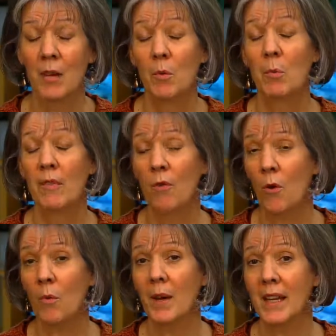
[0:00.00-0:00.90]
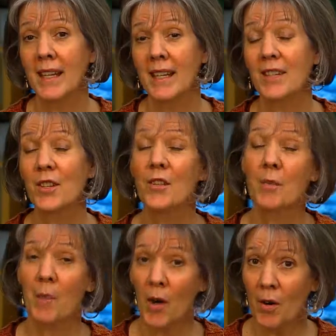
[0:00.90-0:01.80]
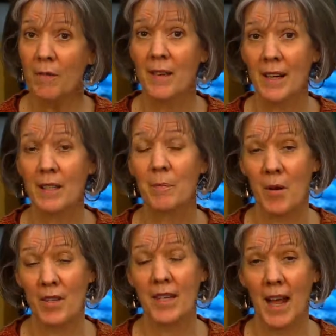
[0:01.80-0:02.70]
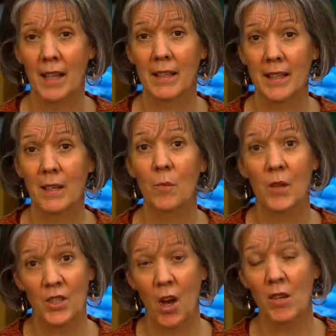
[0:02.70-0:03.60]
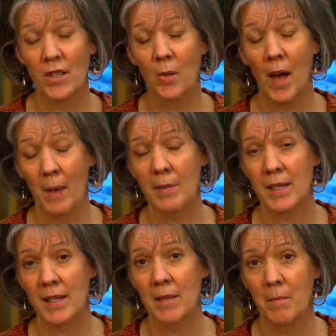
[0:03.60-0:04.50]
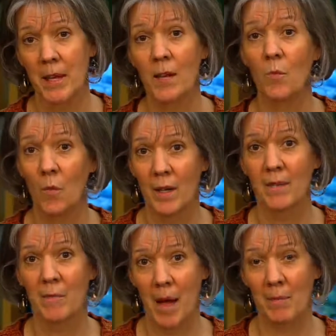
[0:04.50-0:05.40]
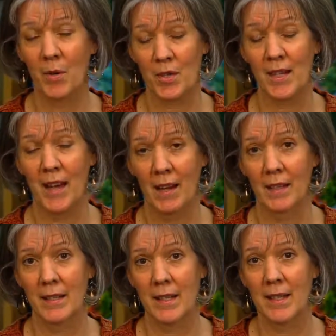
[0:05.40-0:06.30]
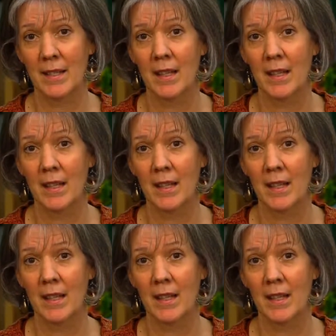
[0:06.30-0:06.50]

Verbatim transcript: Well, before we get into the perfect personality, which also happens to be one of my personalities,